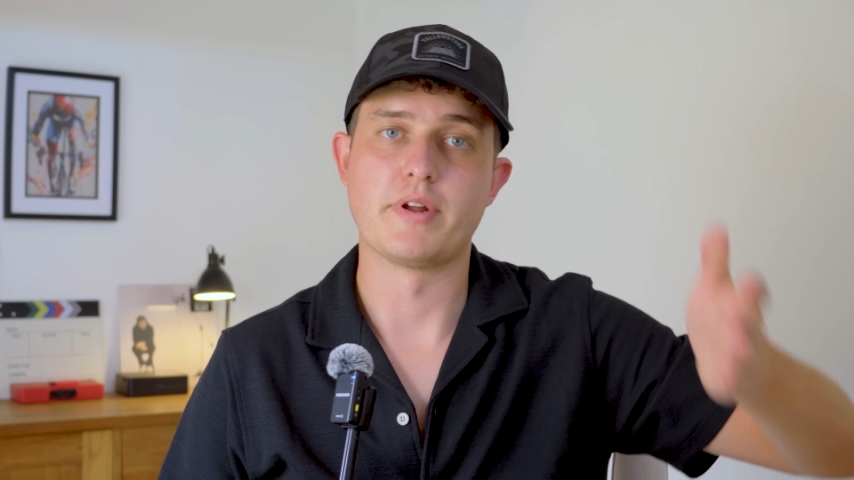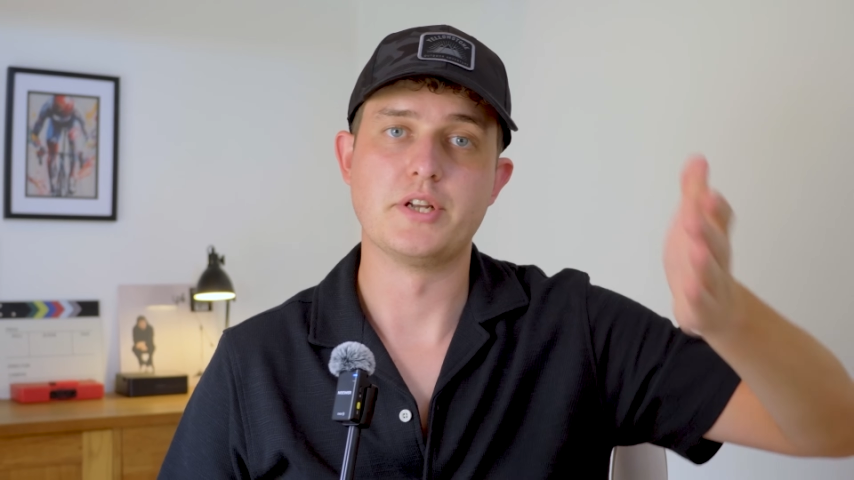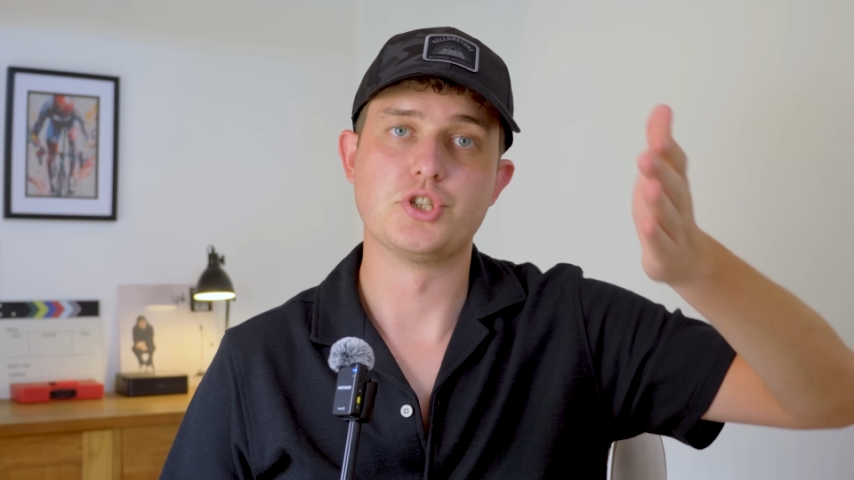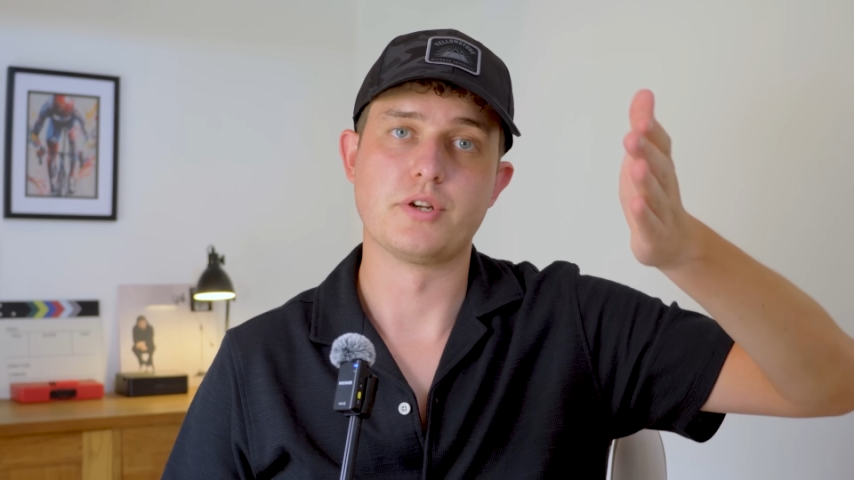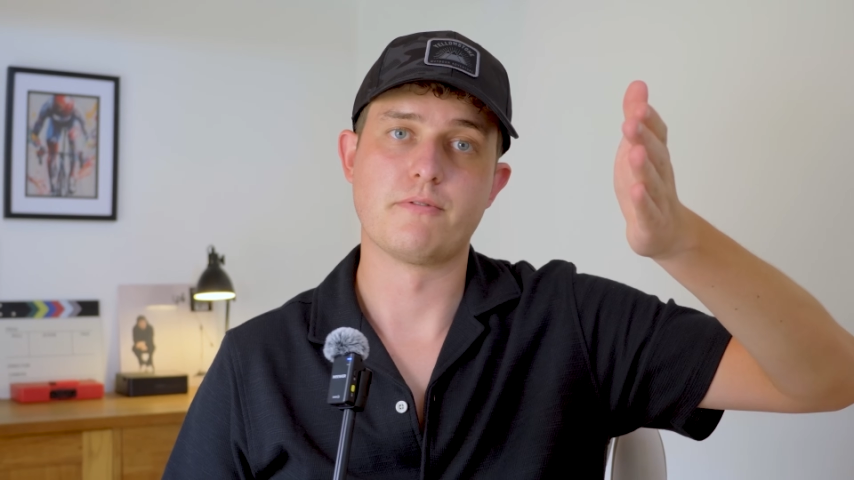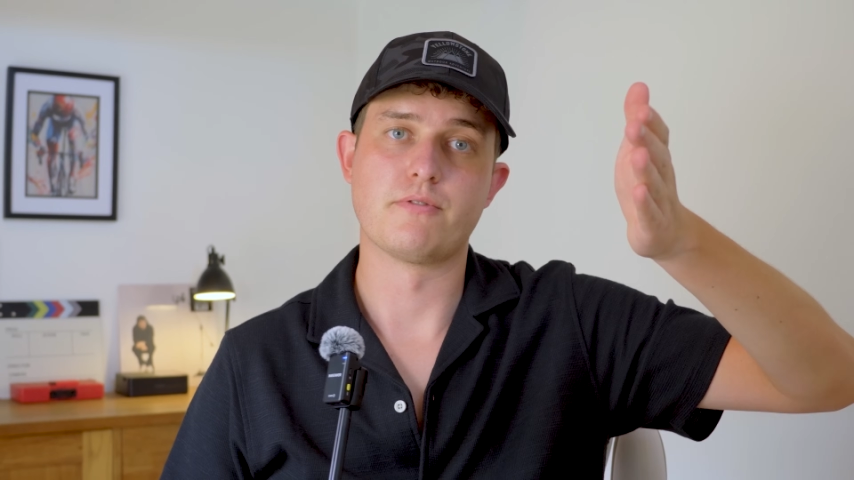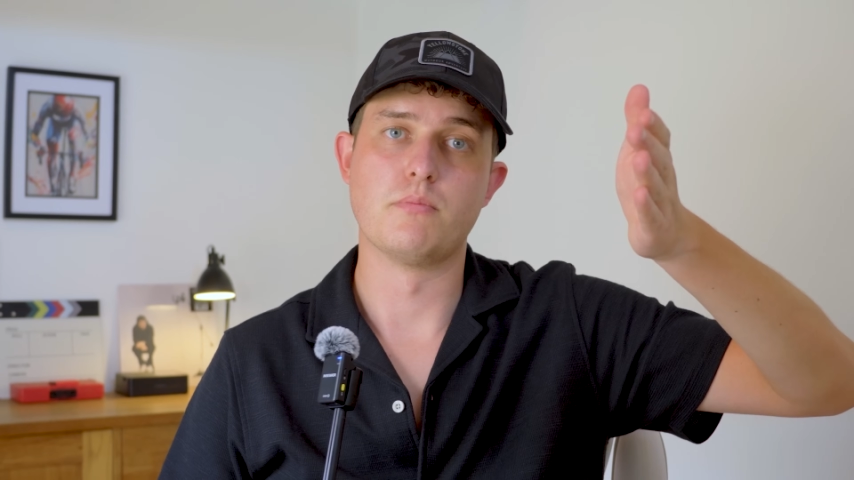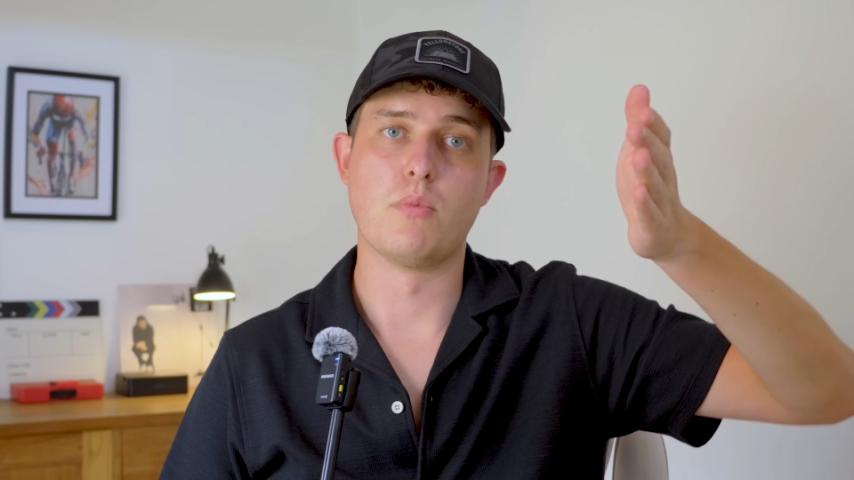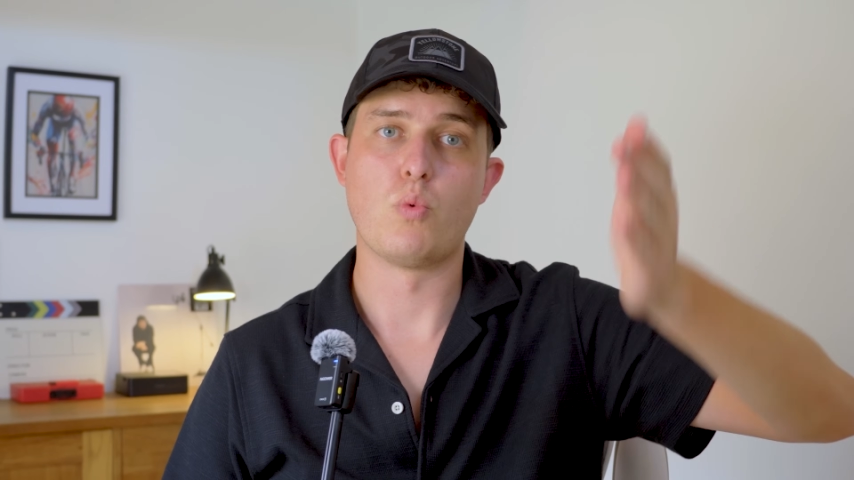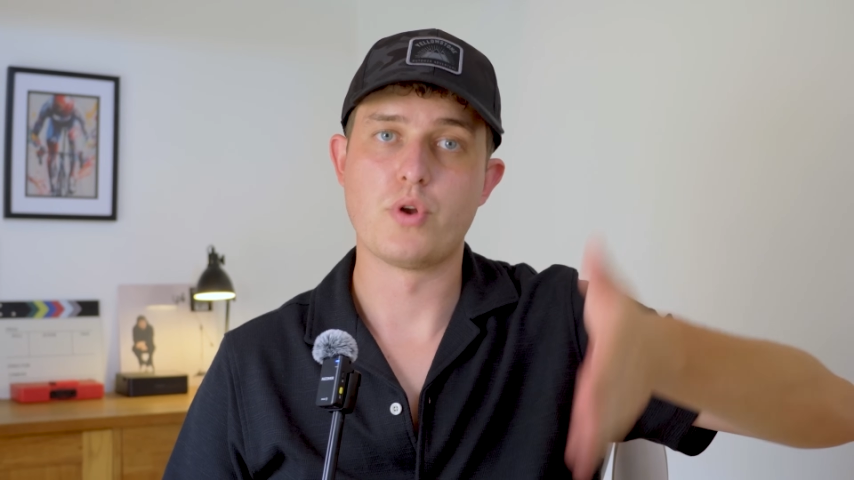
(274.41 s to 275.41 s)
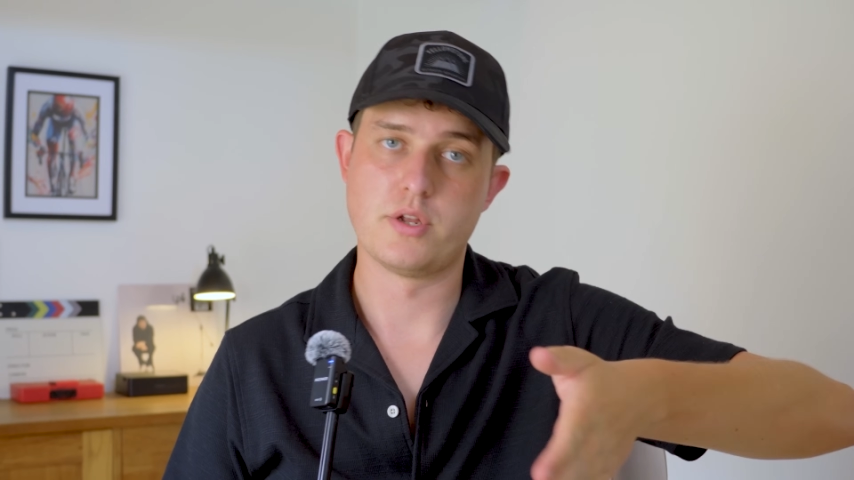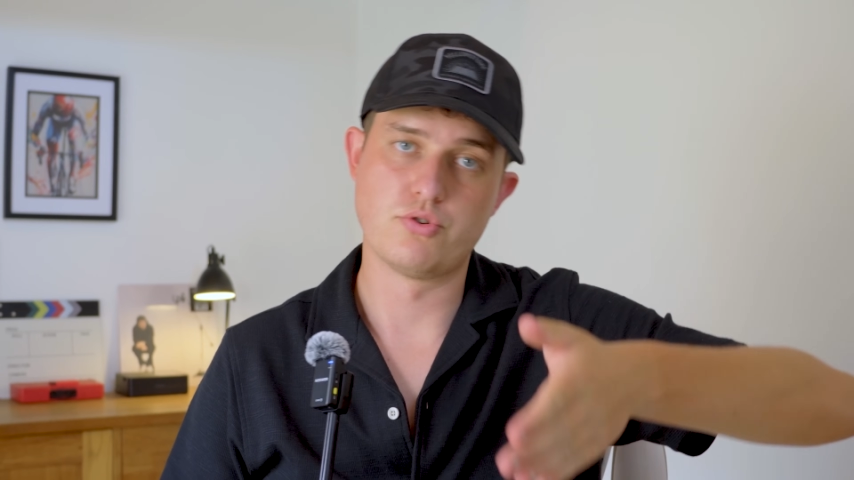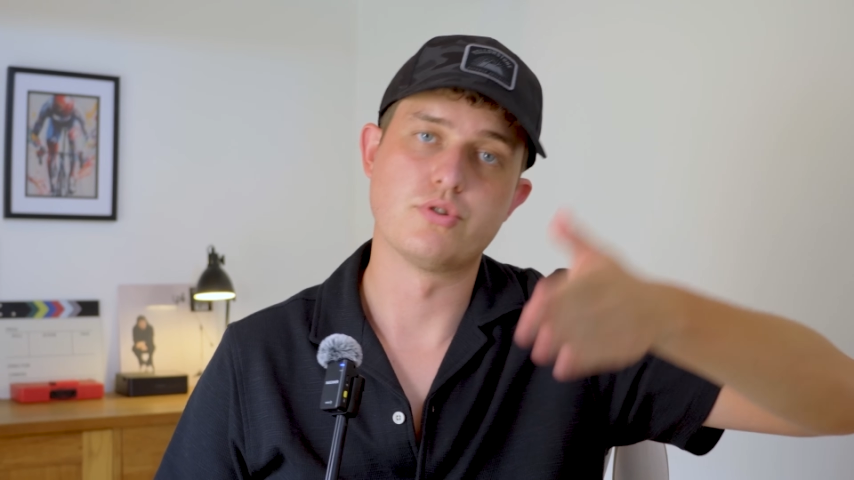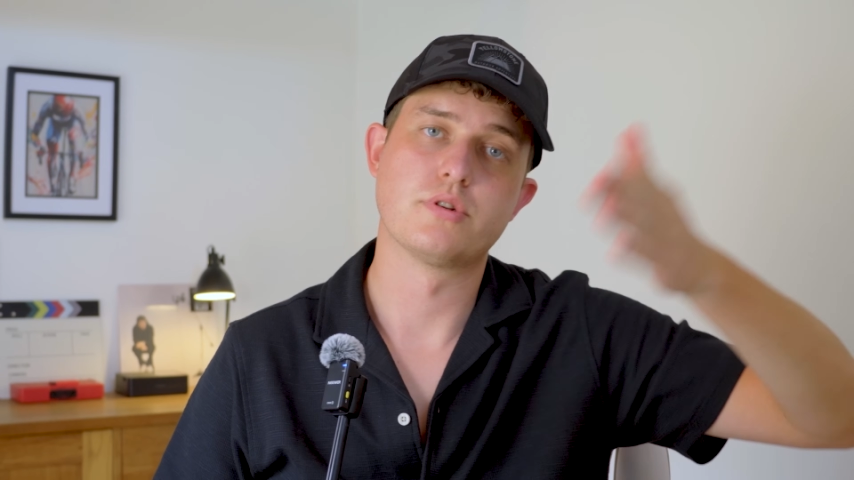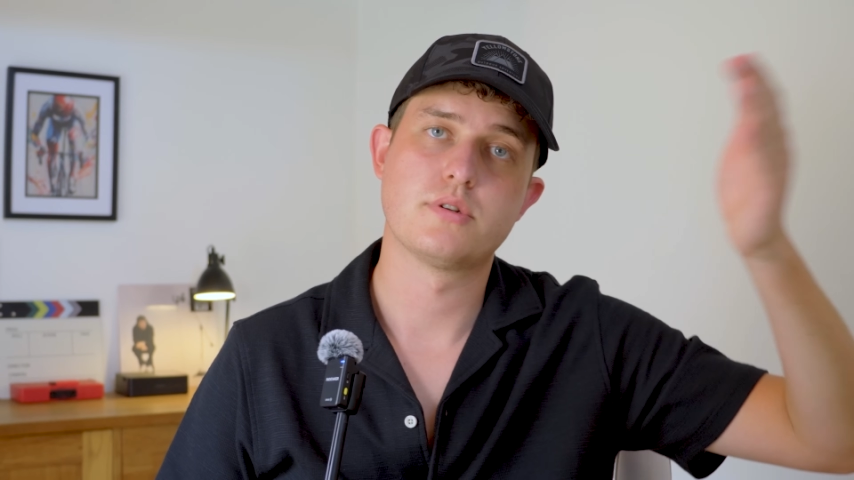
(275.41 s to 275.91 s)
ranging from
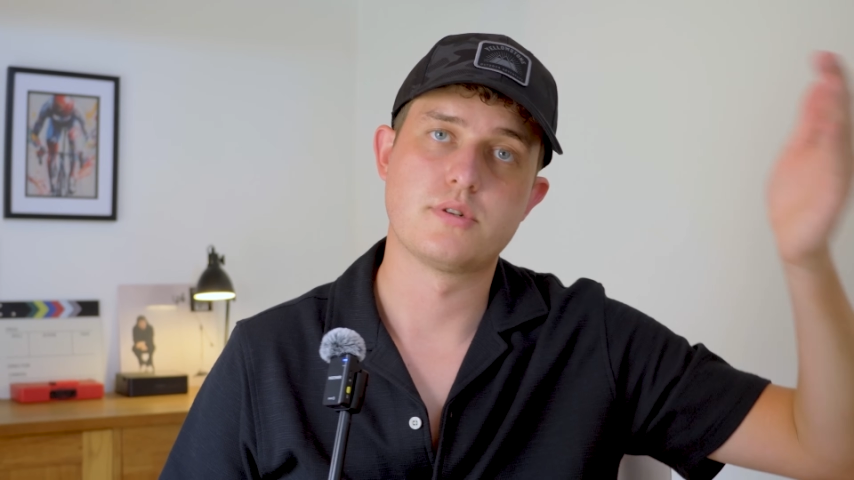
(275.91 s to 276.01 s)
100